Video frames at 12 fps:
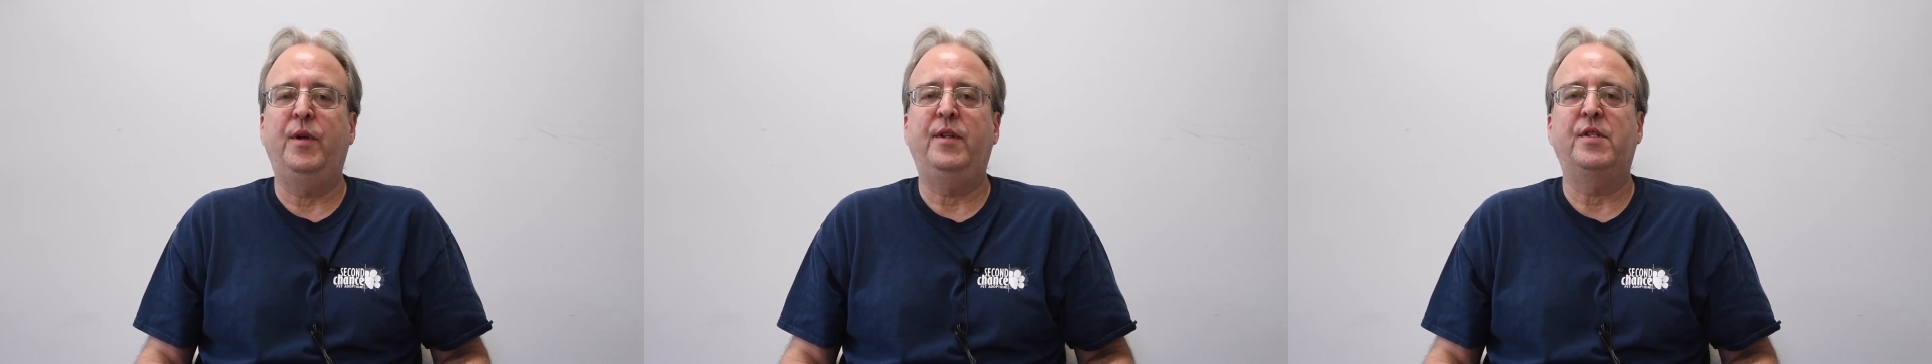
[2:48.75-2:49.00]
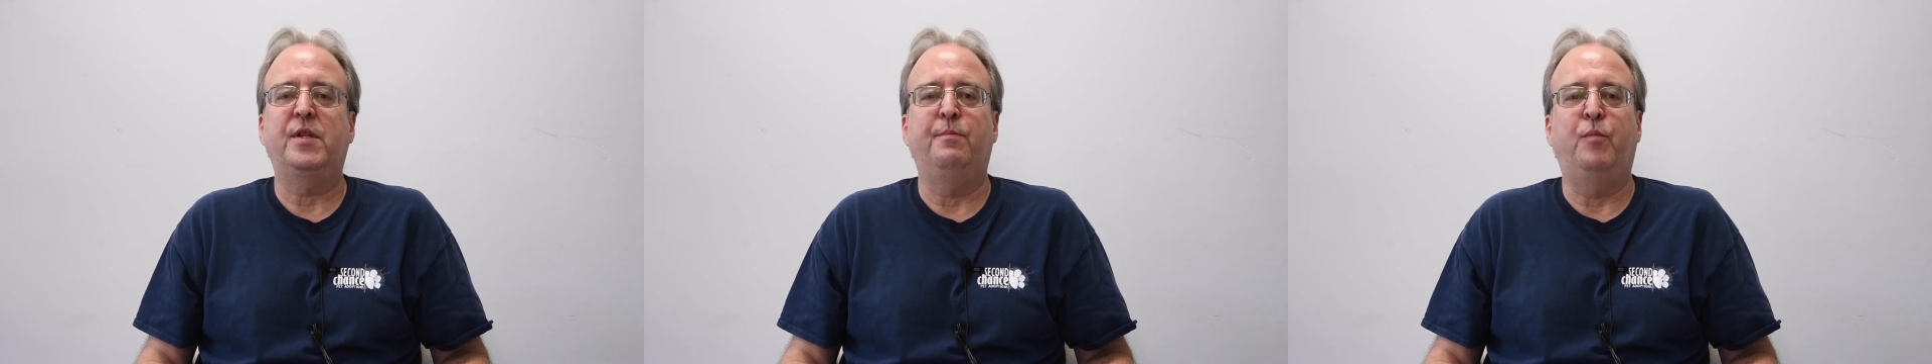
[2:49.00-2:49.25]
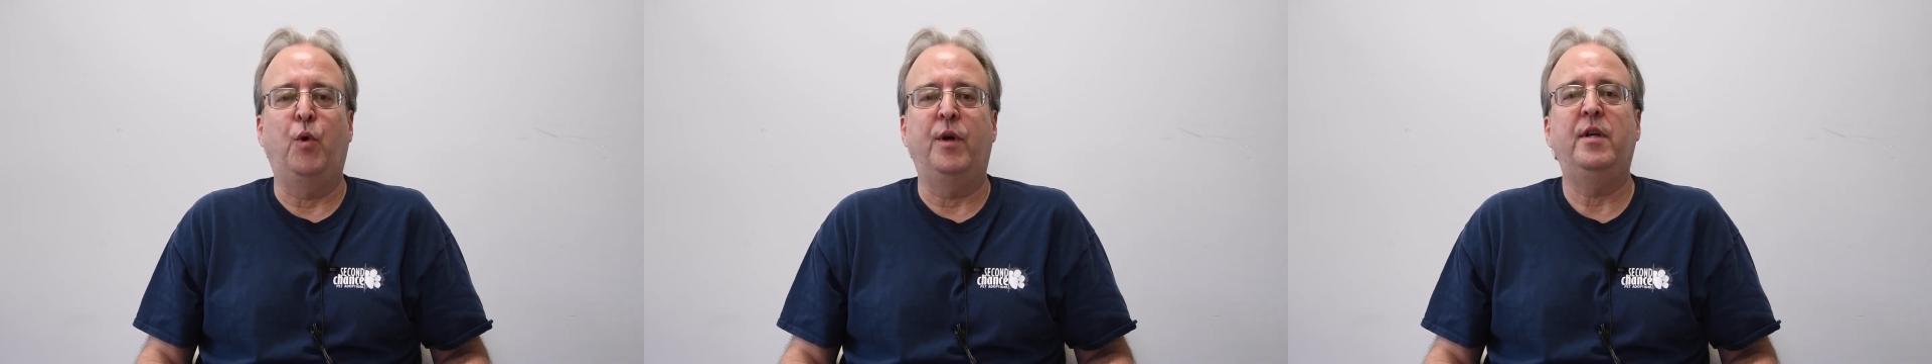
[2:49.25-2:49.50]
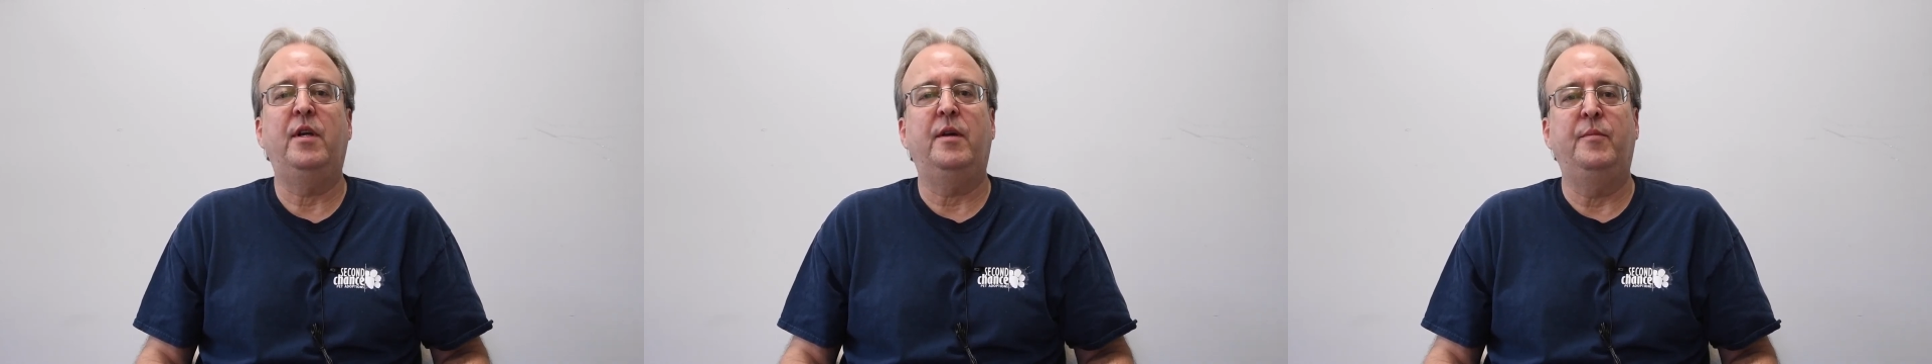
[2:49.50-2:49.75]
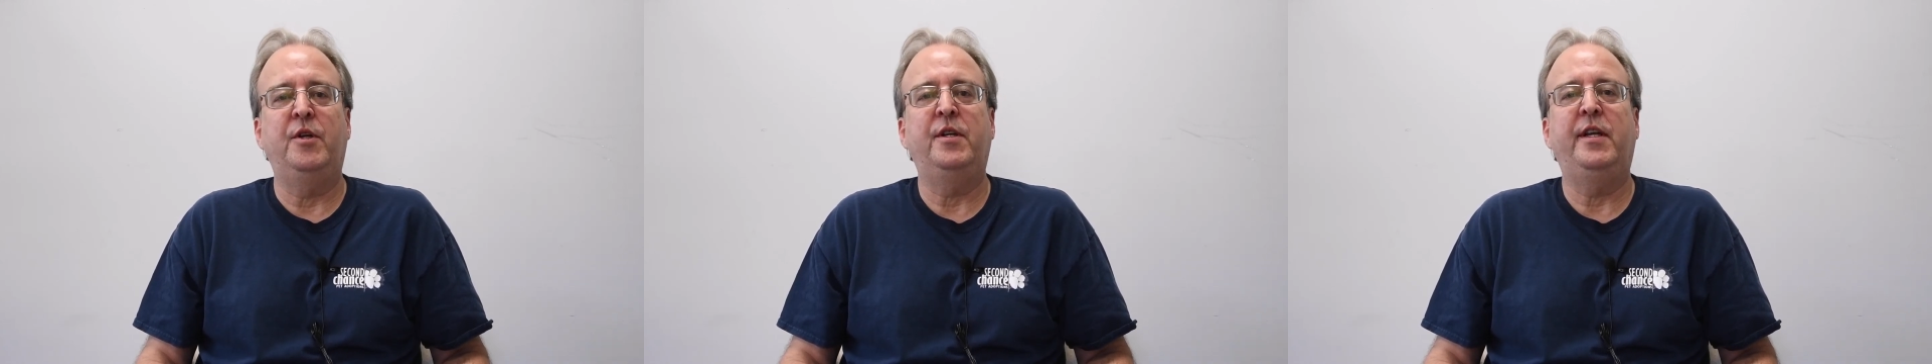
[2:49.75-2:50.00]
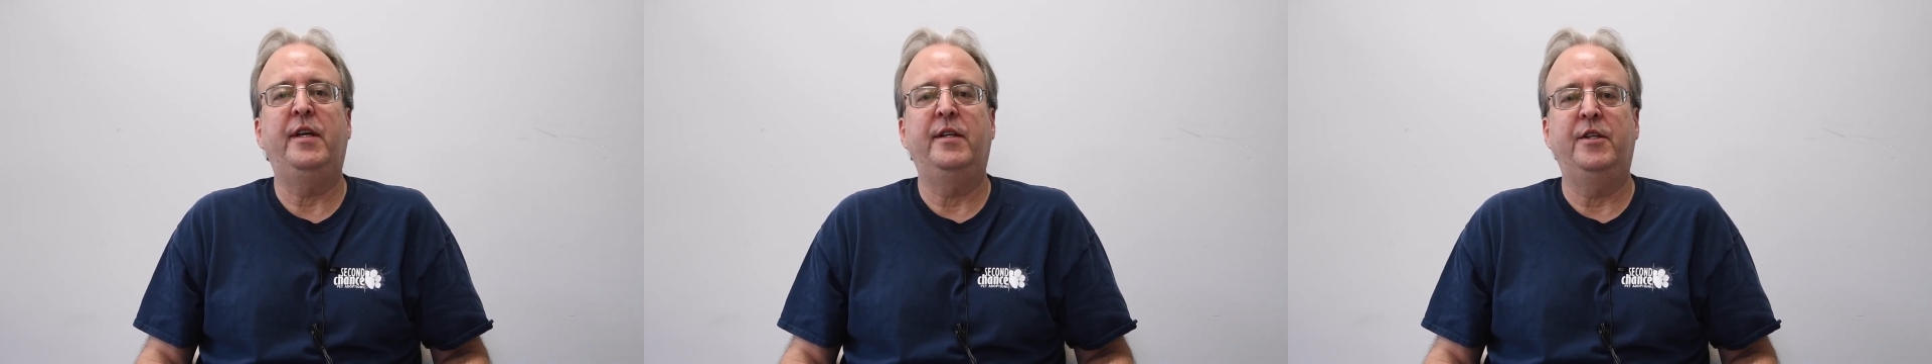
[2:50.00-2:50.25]
this important
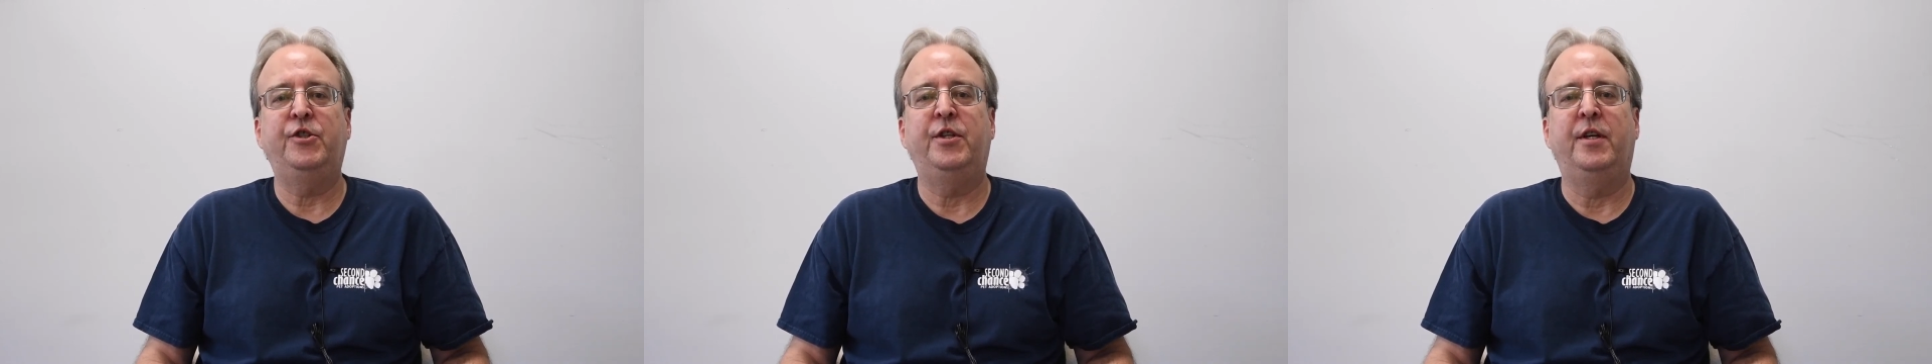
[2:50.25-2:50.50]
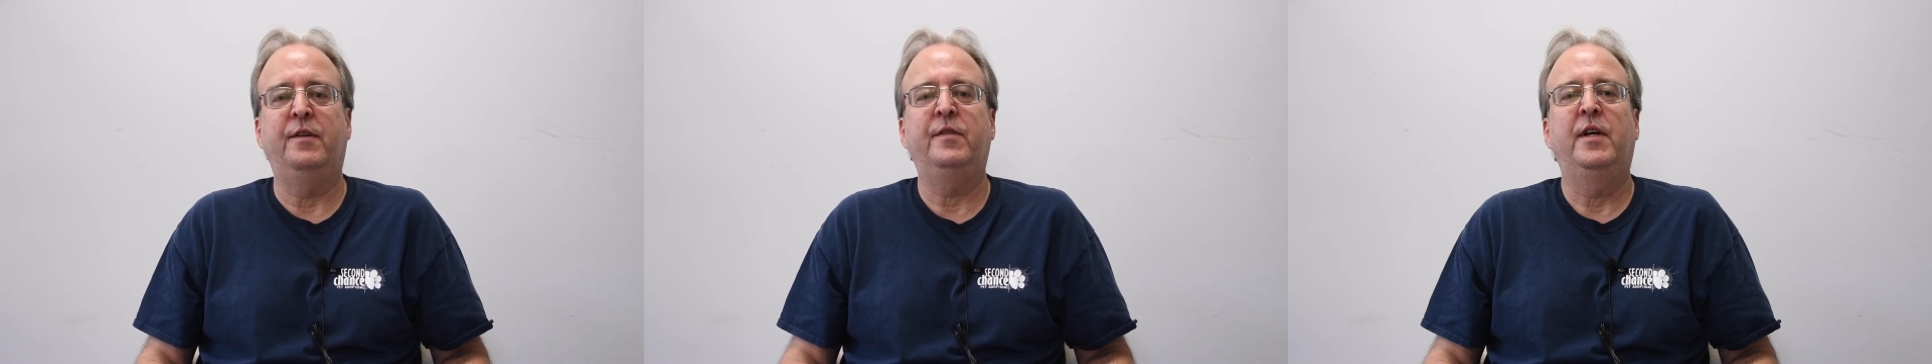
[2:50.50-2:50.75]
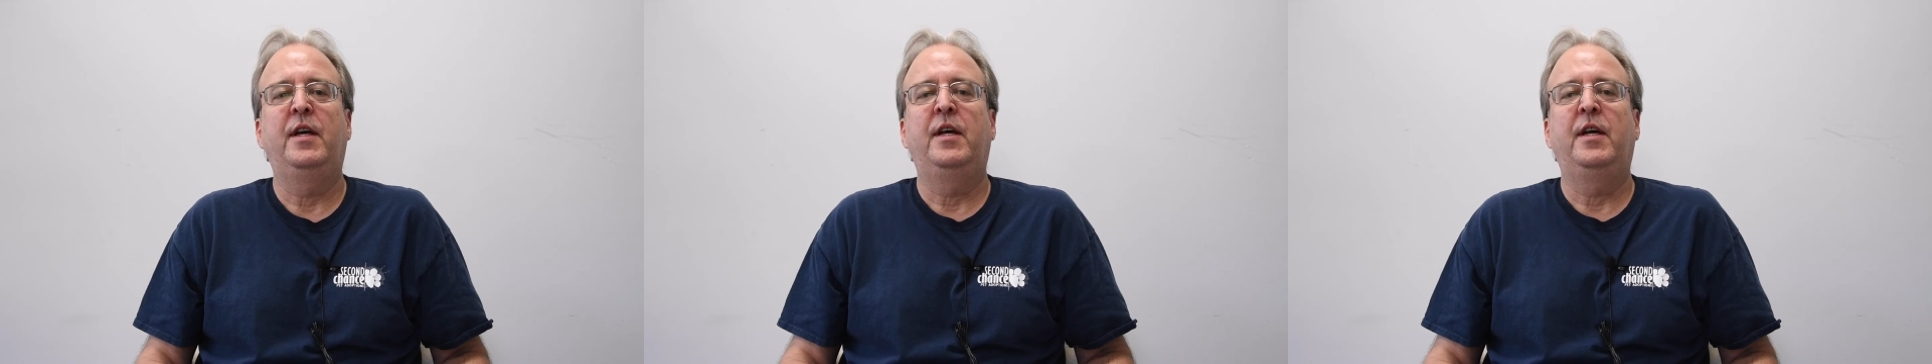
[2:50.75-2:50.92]
community initiative